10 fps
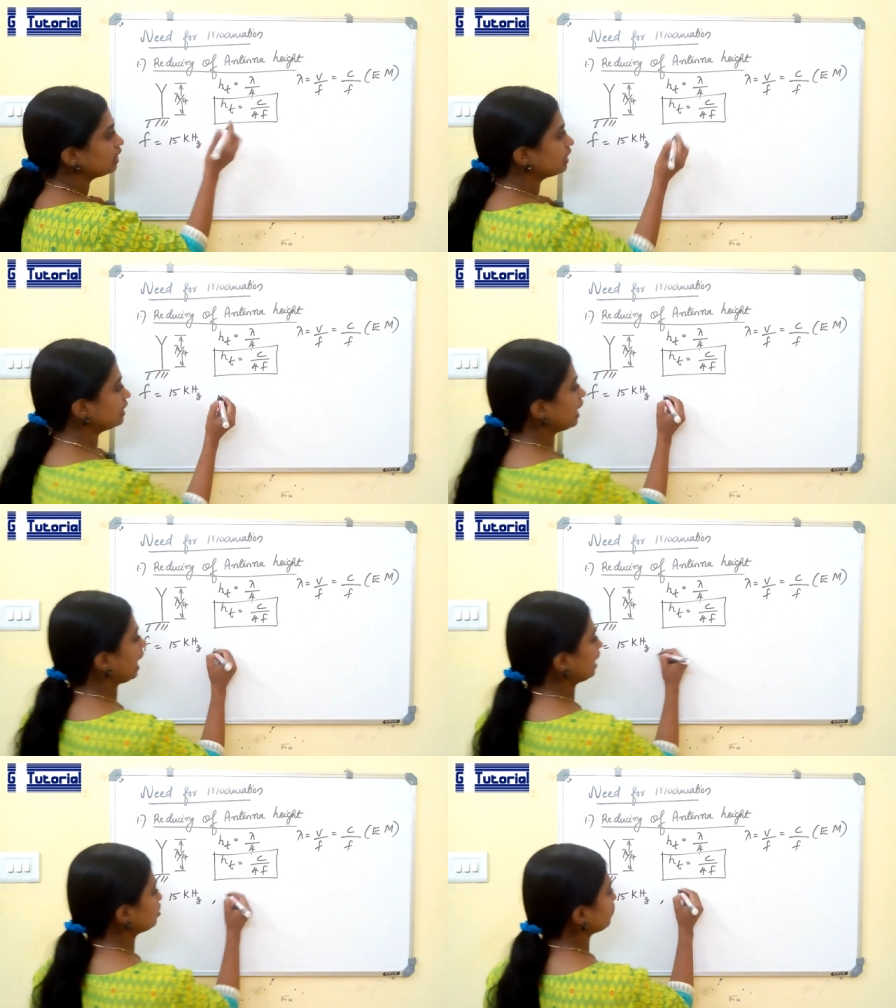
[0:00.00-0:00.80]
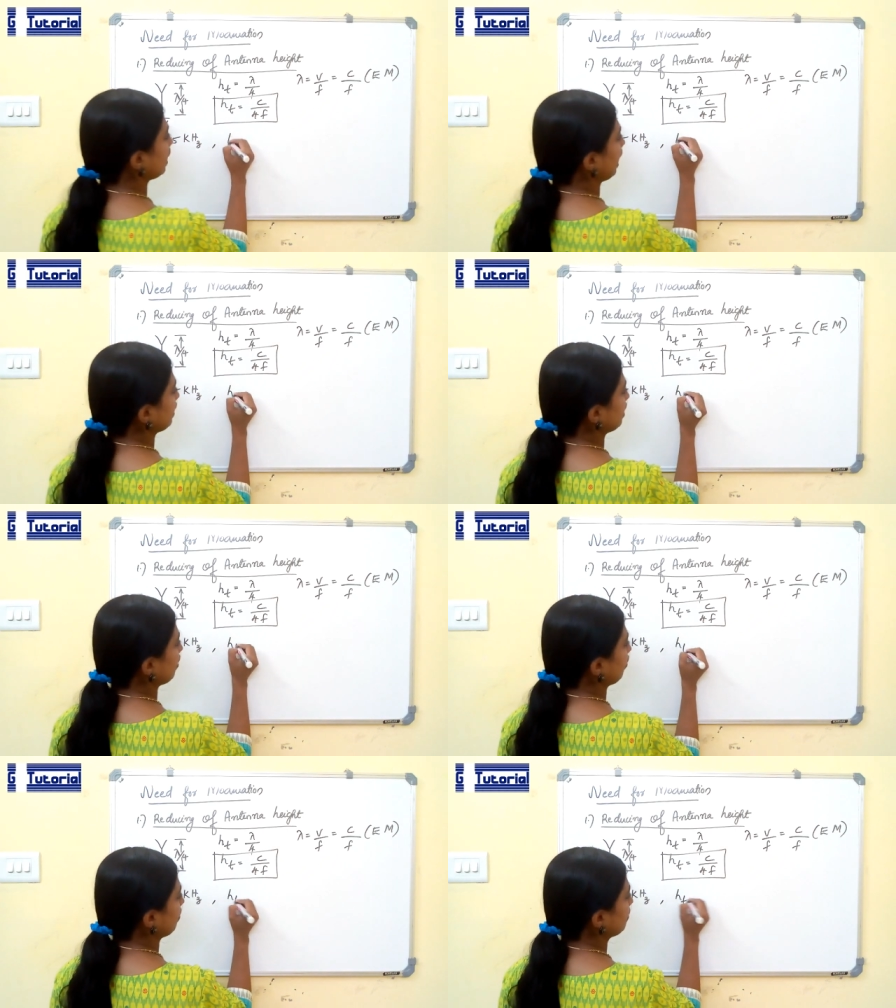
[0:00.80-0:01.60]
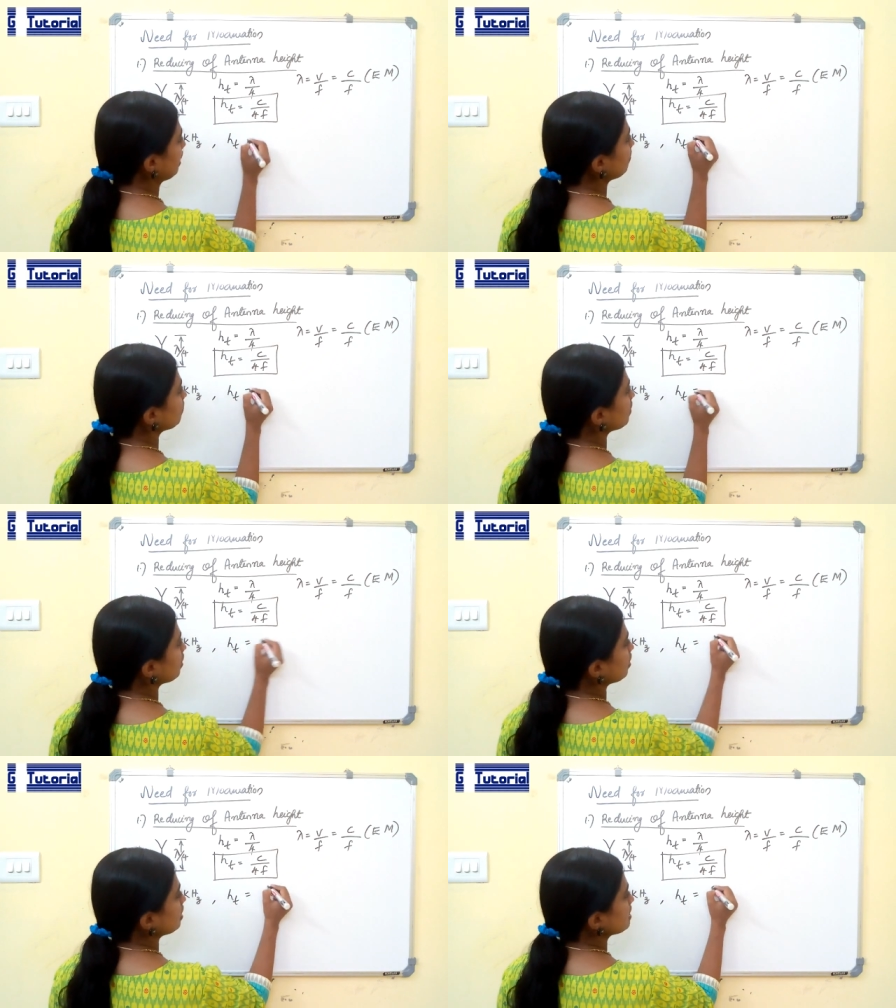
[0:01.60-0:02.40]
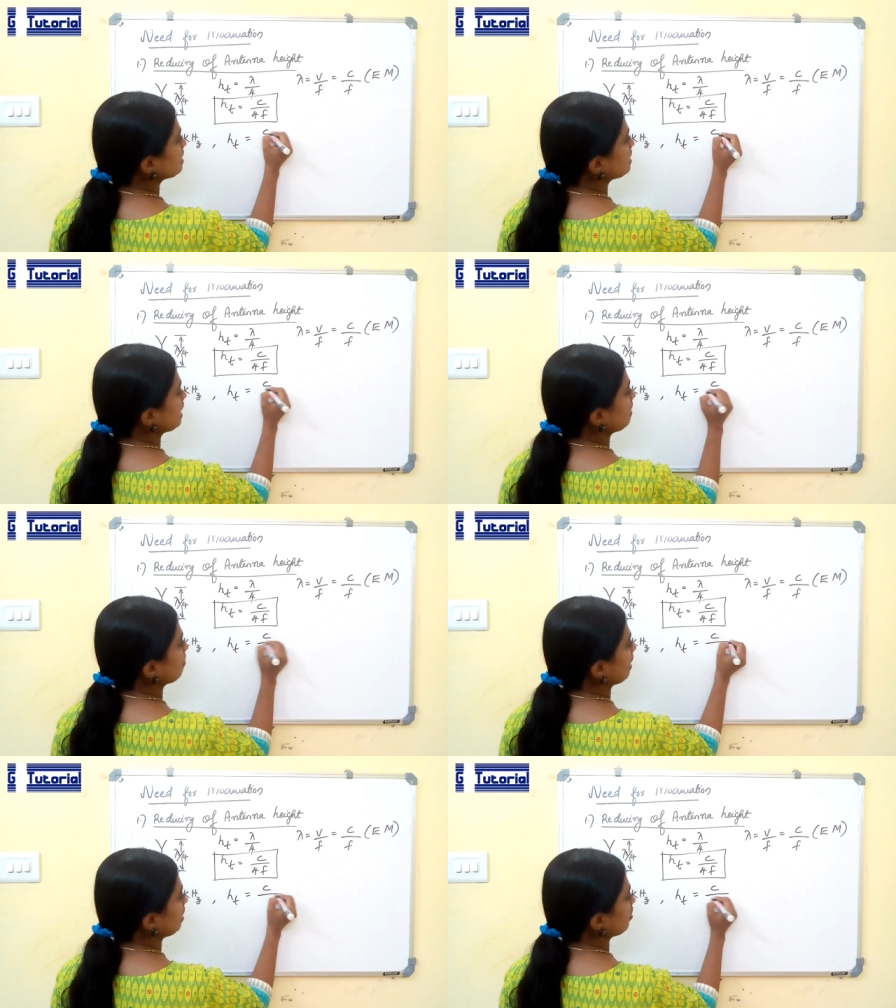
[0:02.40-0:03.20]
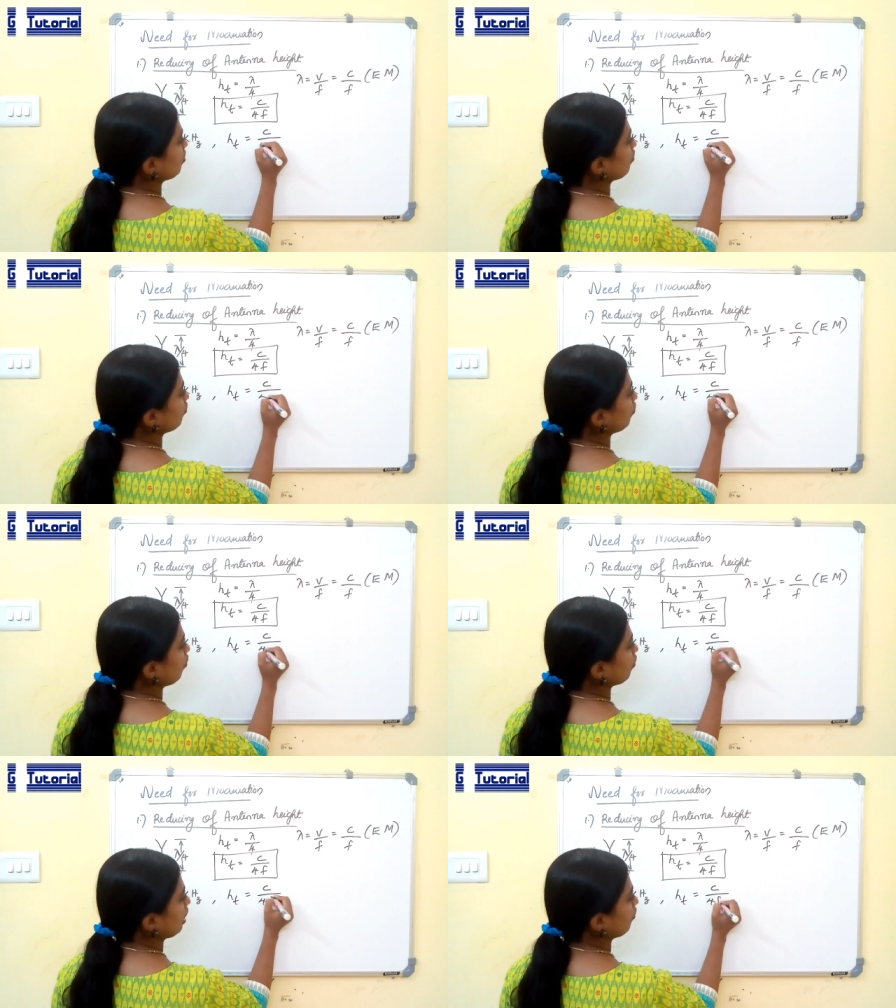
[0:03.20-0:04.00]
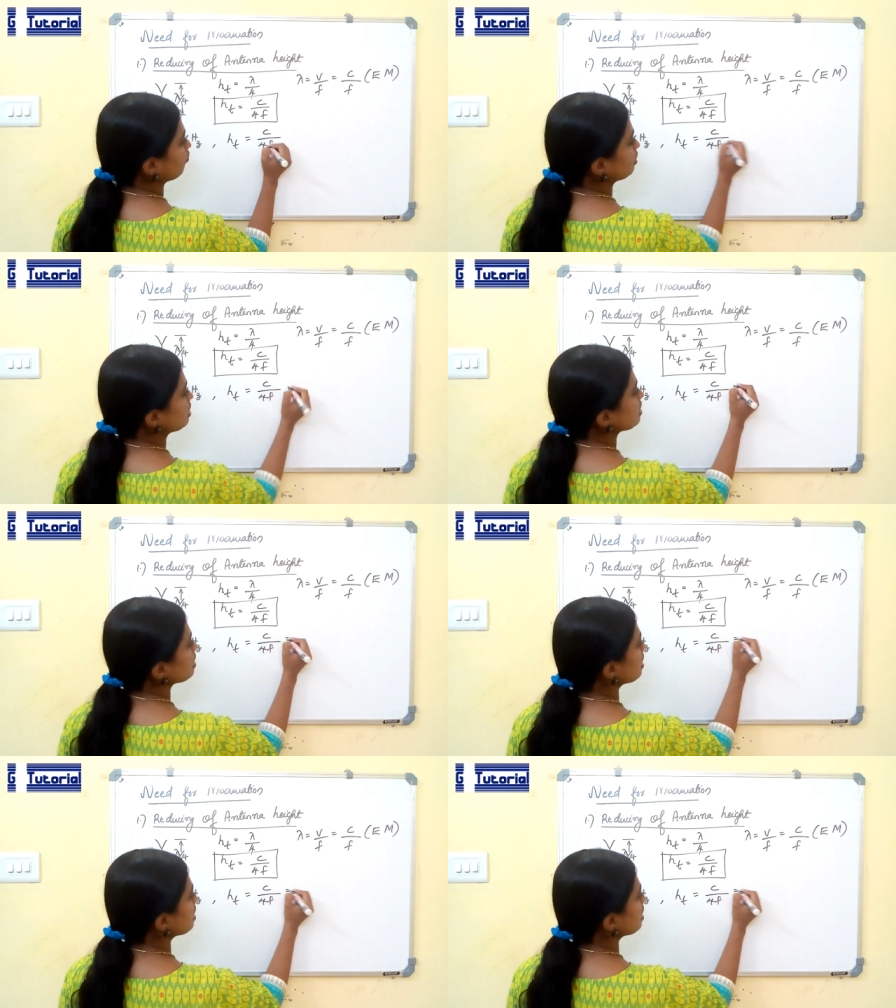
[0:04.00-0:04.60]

Then the height of the antenna will be c by 4f, which is